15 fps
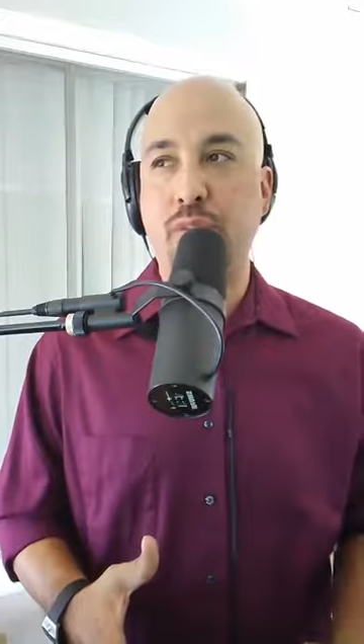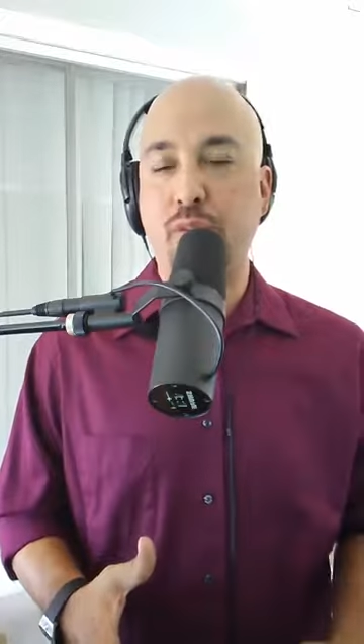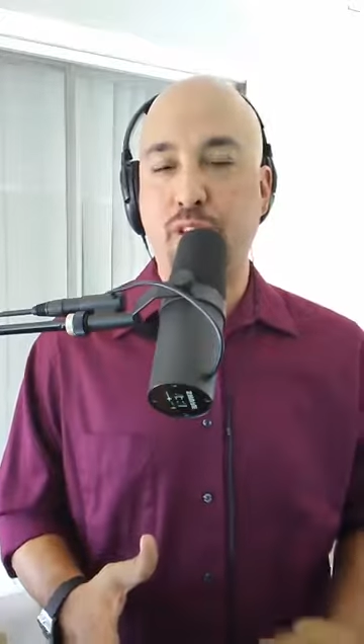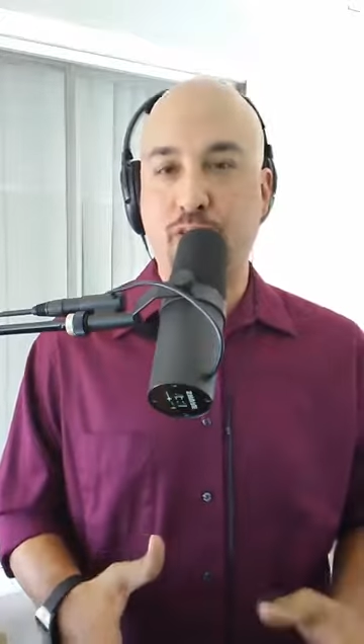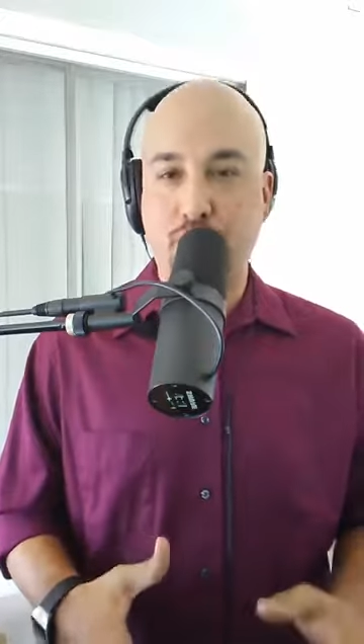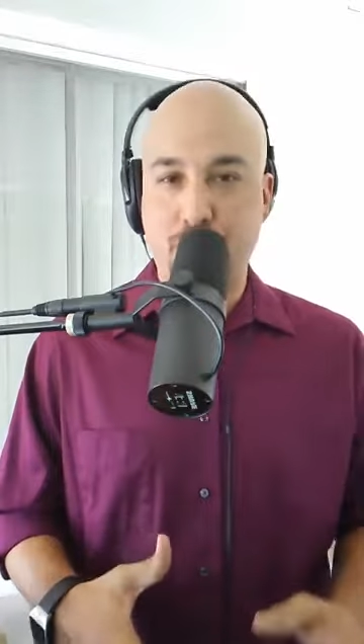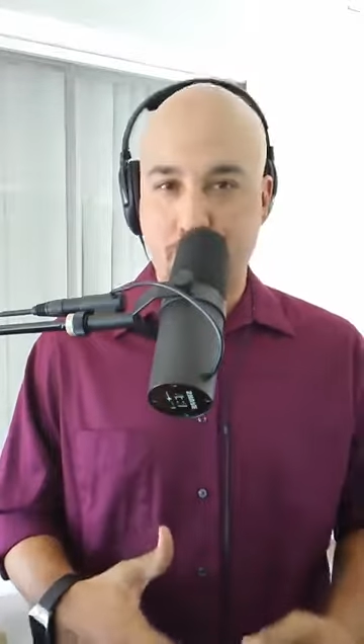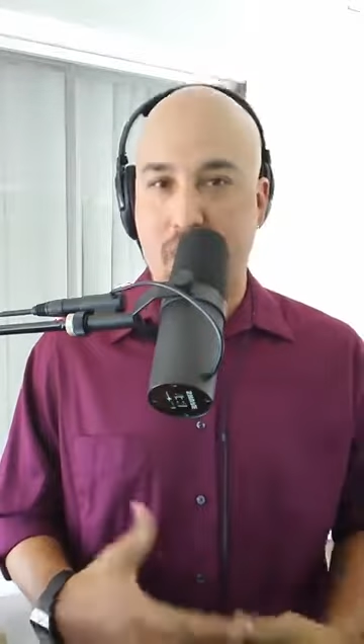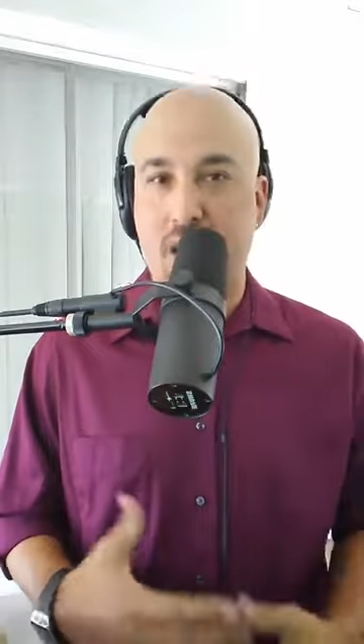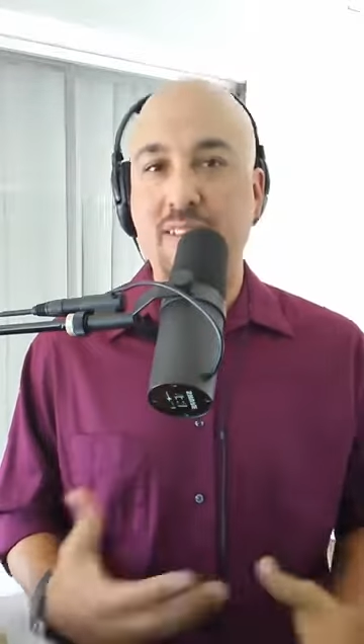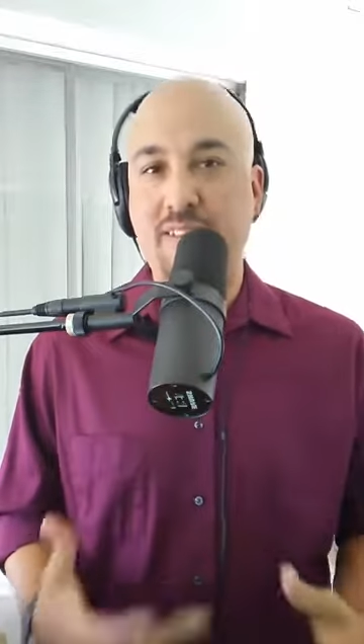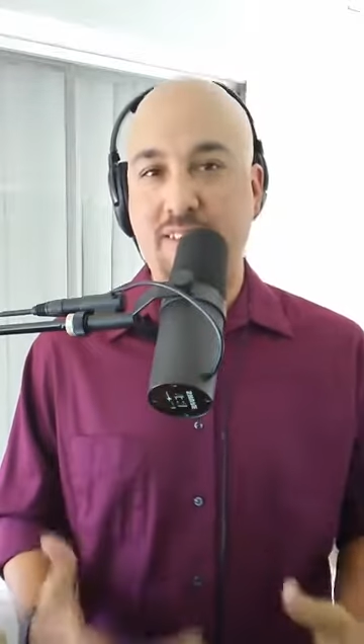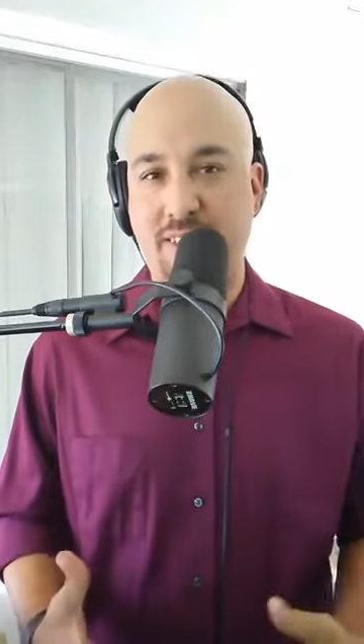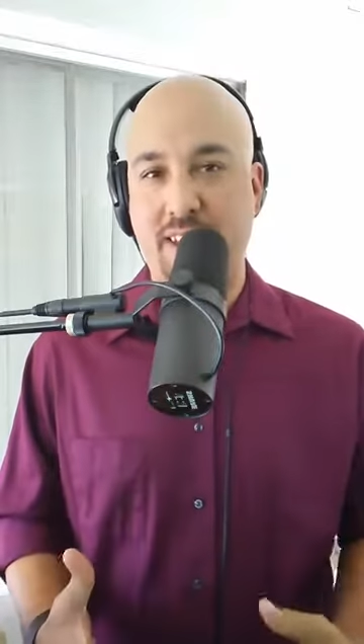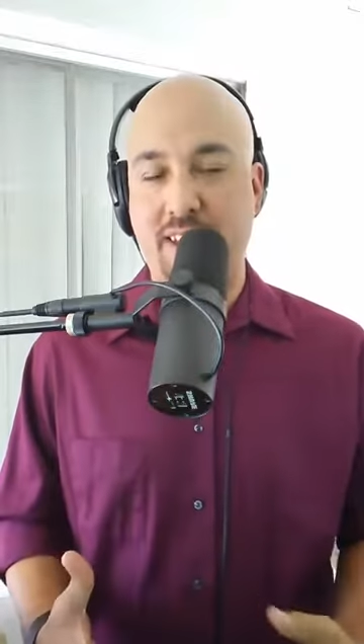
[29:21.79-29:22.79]

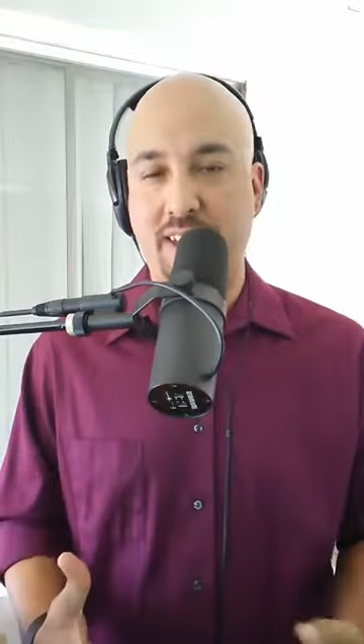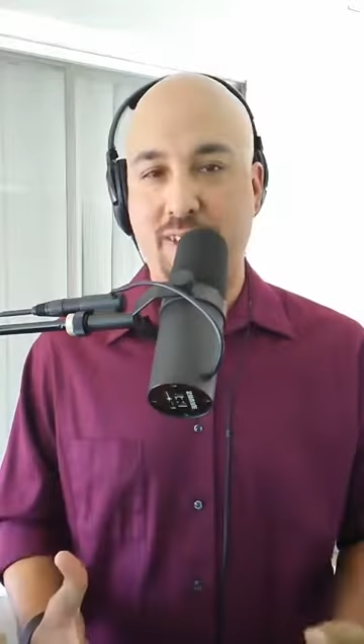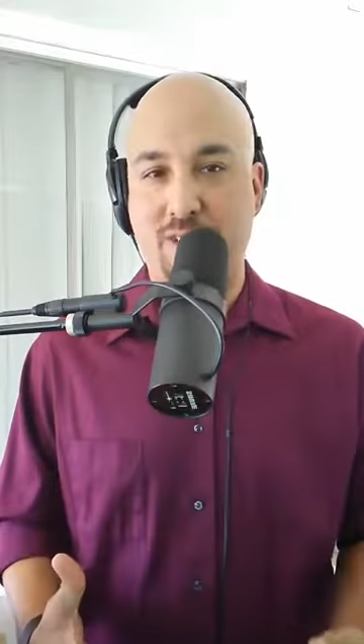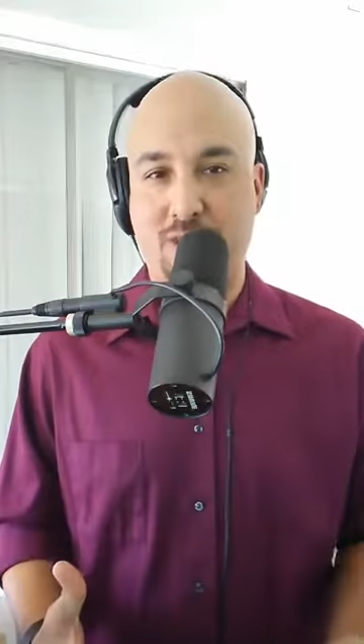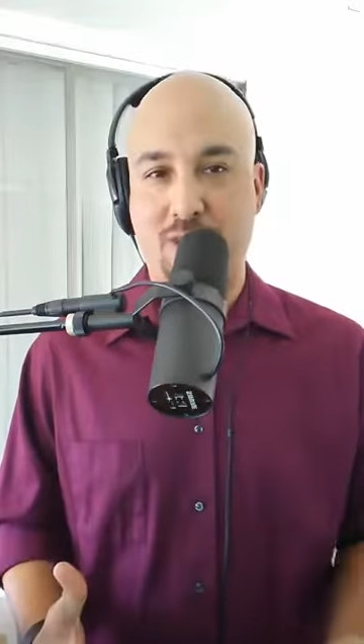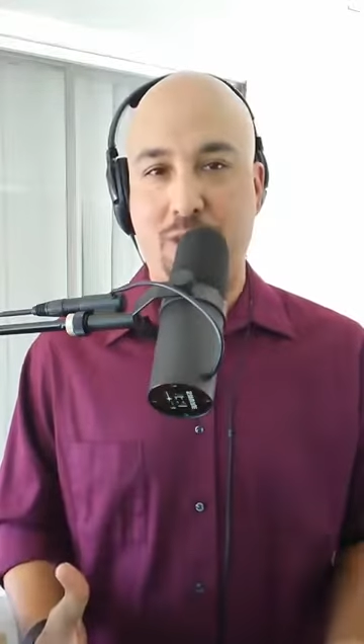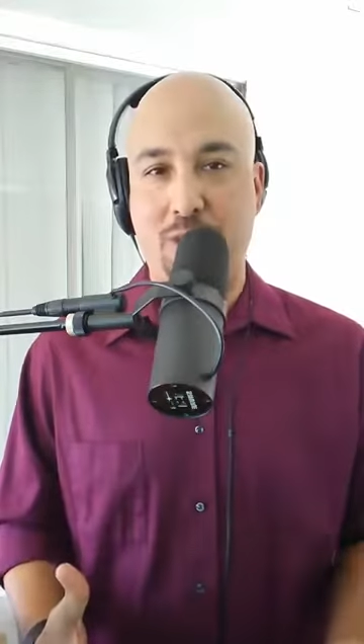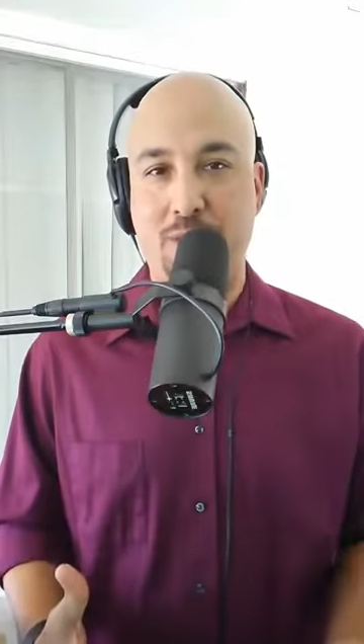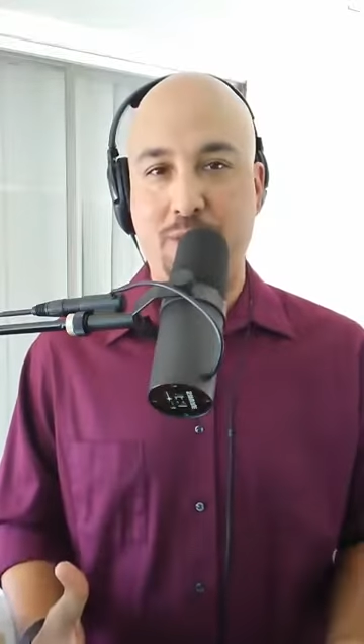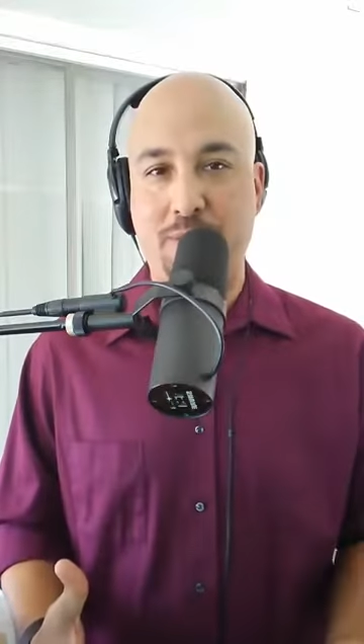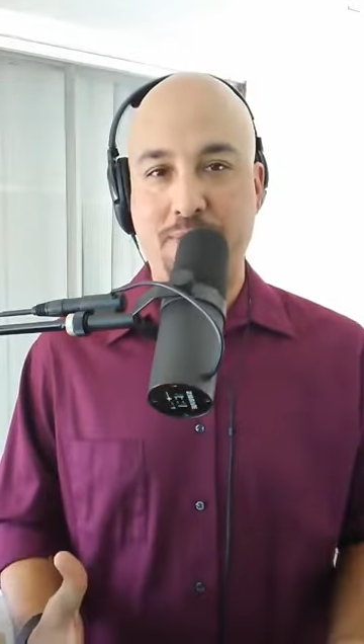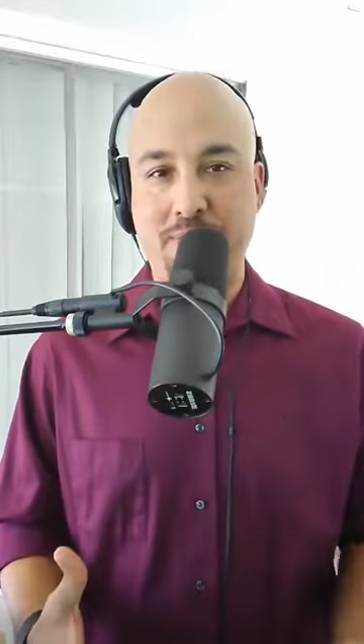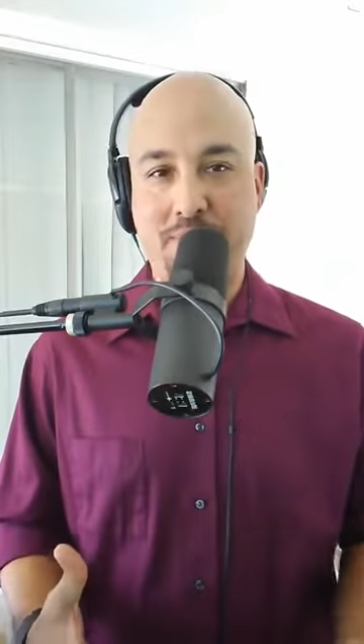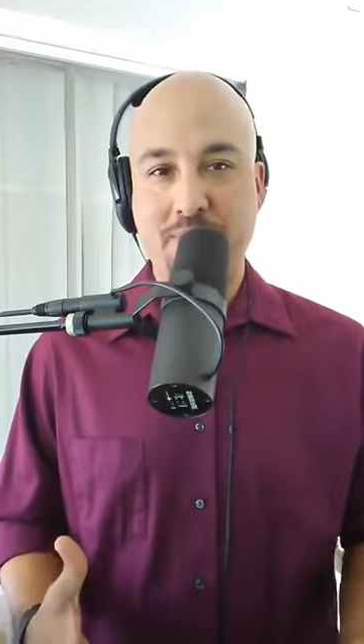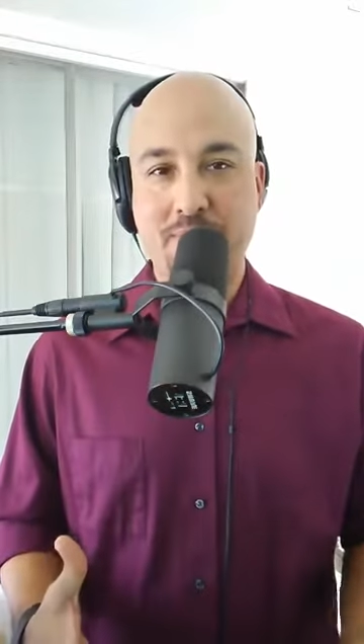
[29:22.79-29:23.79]
responses
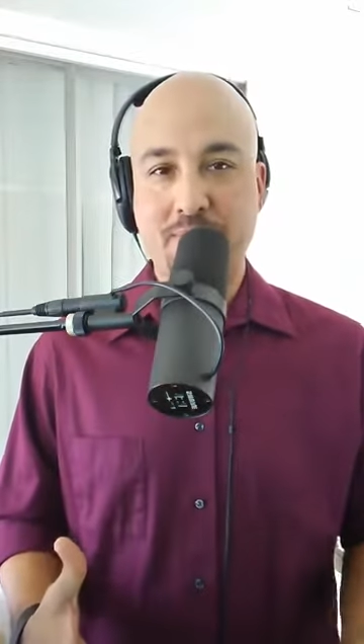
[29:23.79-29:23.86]
to